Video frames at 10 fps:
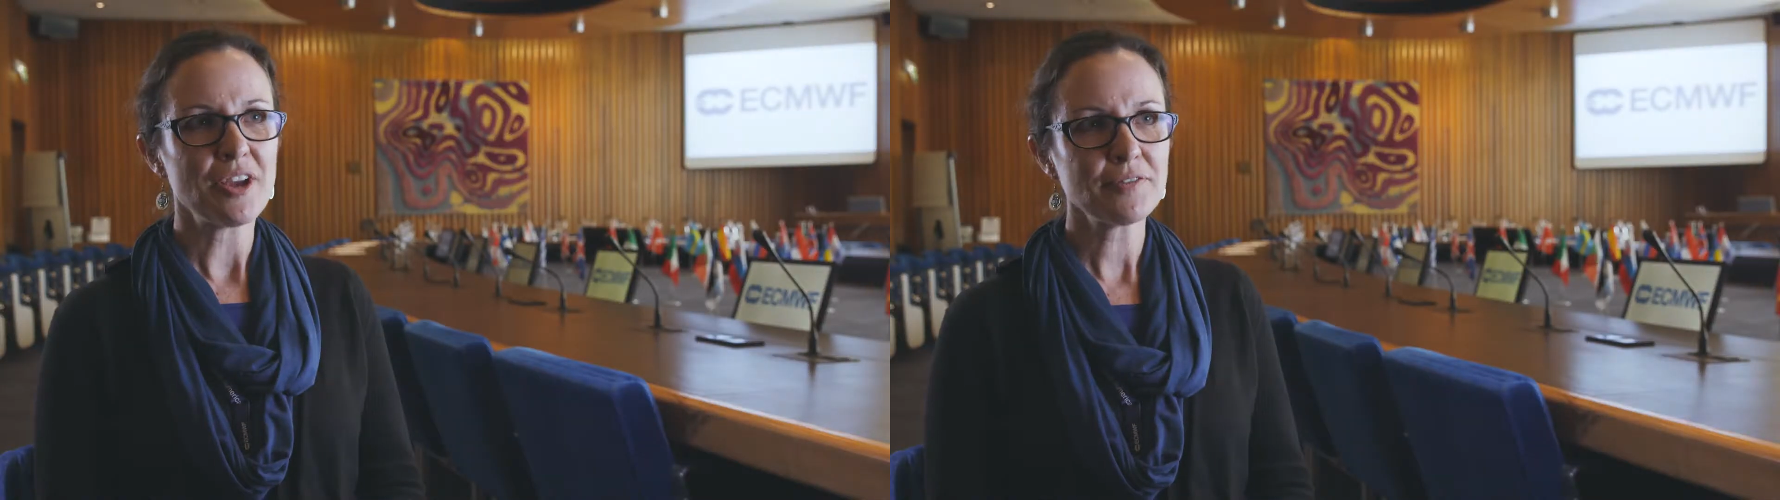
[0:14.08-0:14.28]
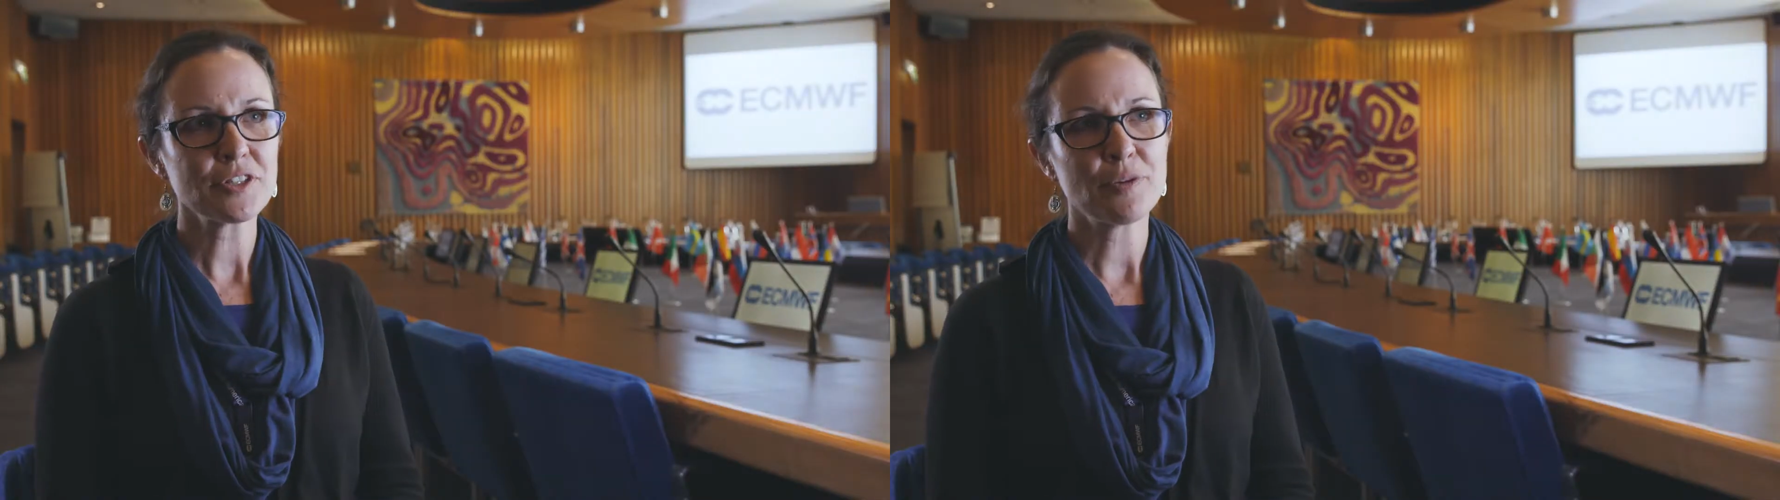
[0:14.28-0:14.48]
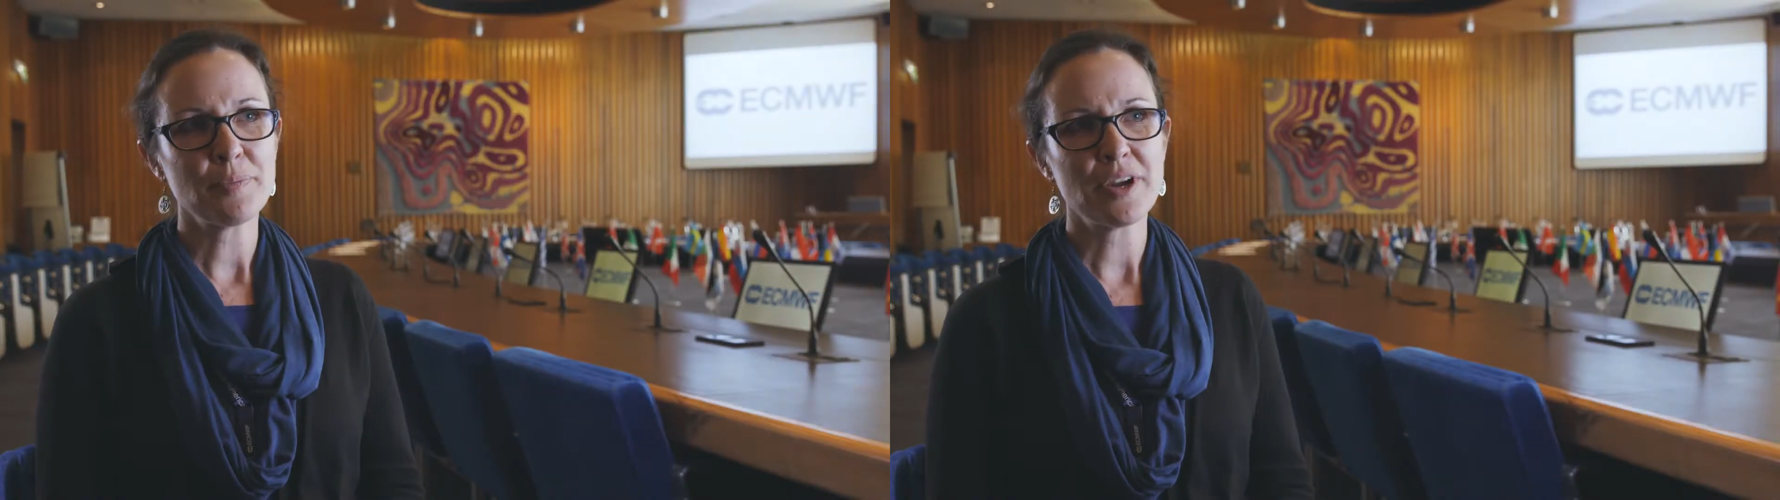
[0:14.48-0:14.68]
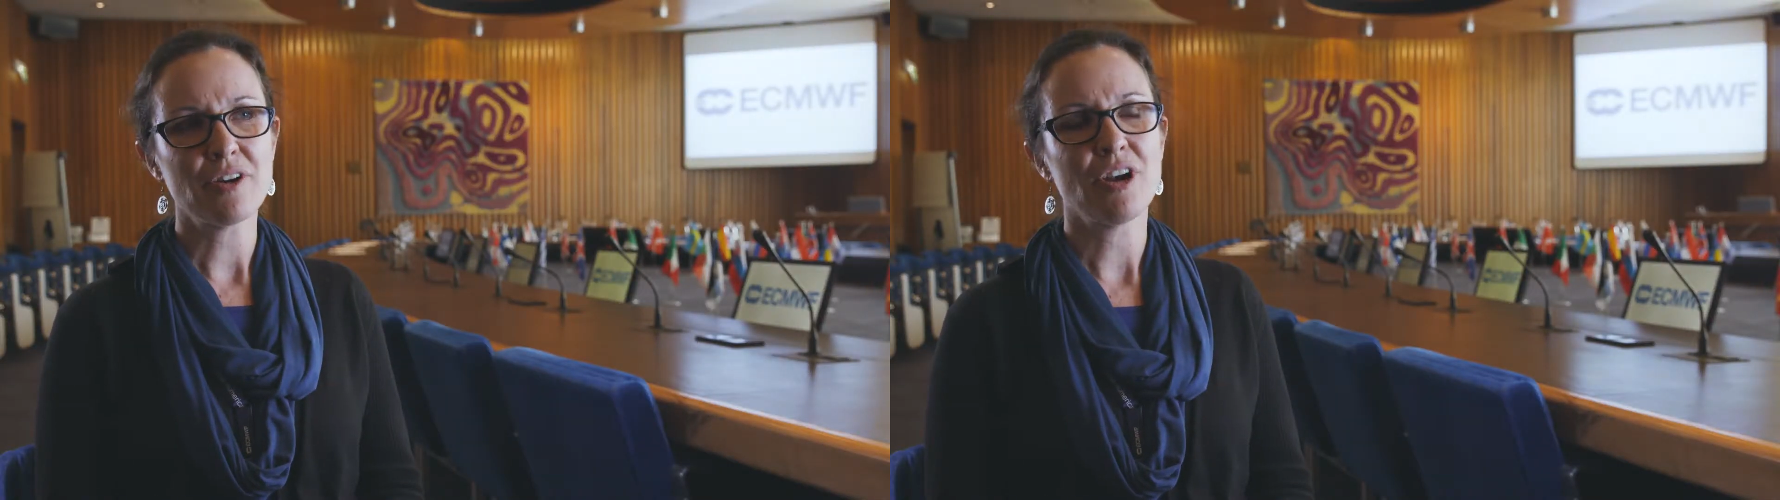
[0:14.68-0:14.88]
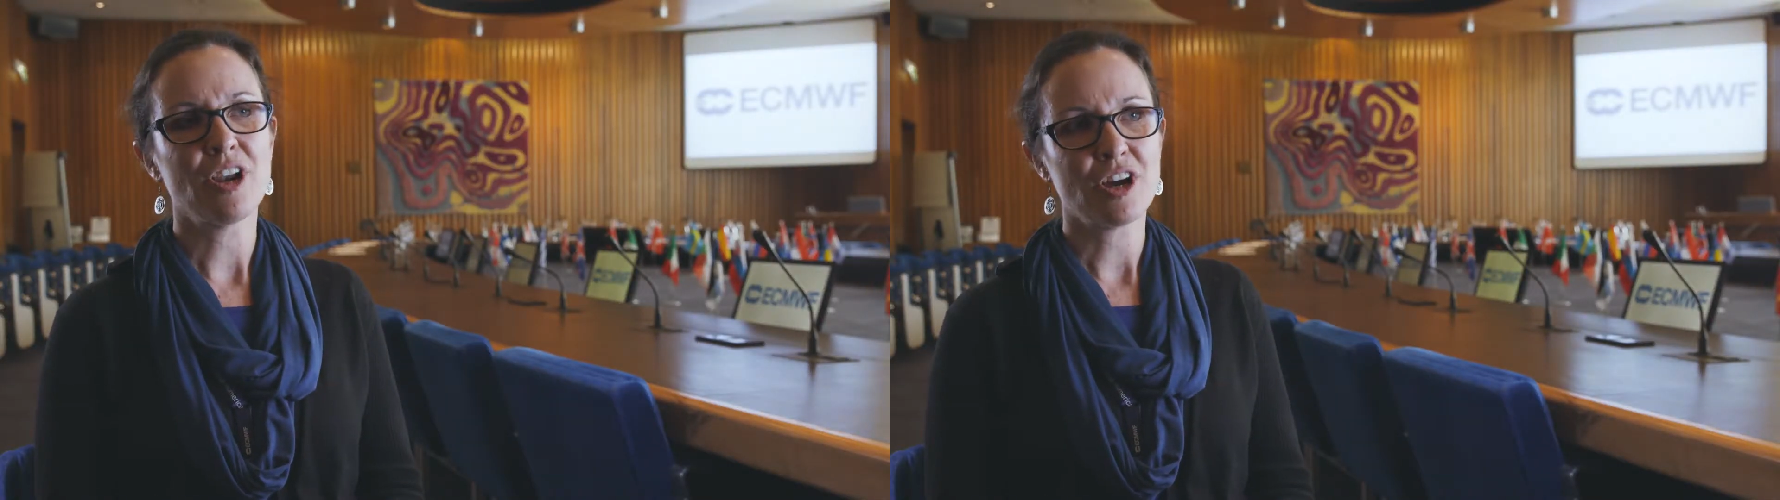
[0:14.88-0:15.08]
you have to compare
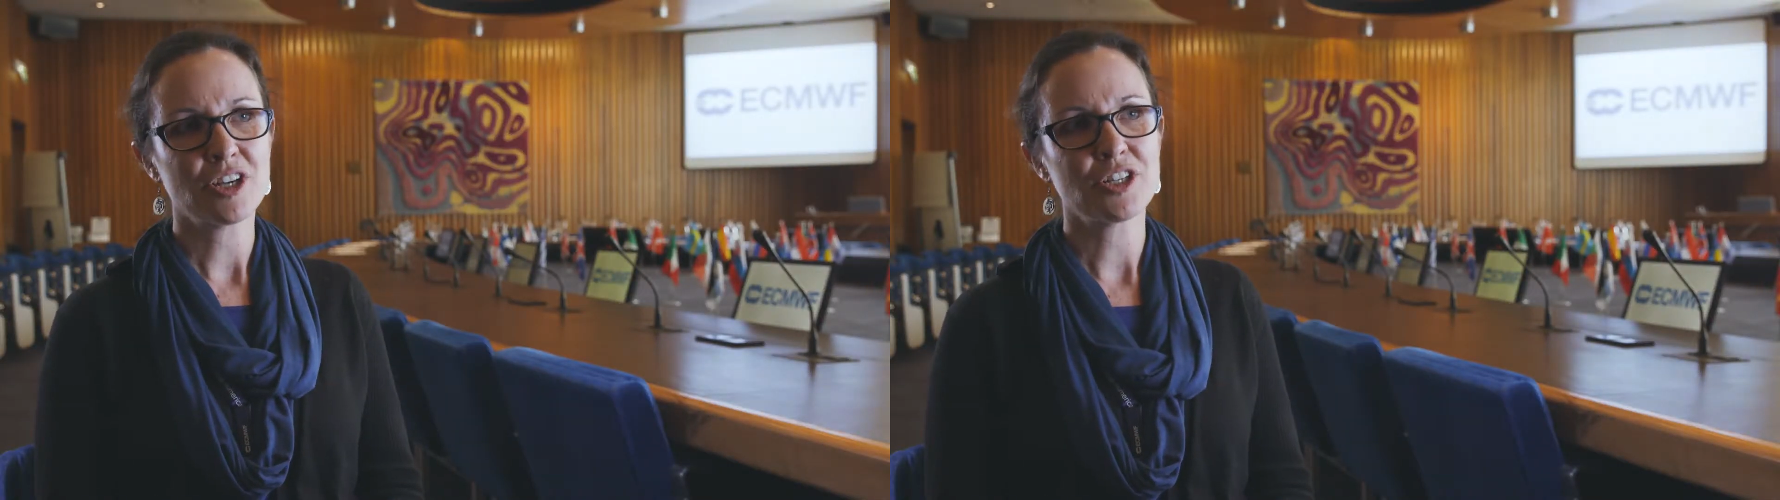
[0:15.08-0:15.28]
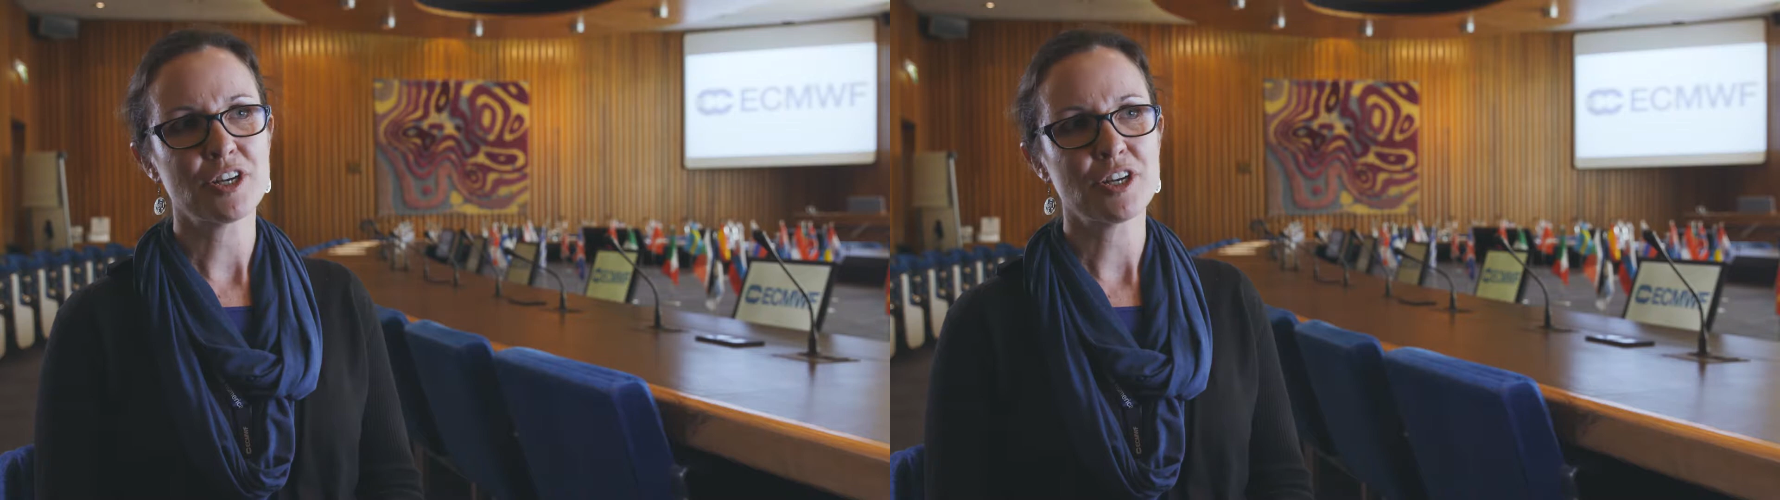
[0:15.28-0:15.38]
a large